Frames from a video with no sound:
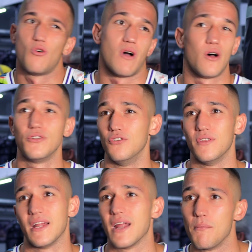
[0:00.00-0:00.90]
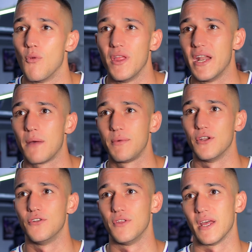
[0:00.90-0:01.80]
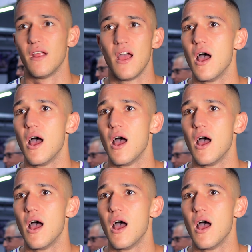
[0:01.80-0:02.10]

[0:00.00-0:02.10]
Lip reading: cool, I'll do that. I'm more than happy to do that.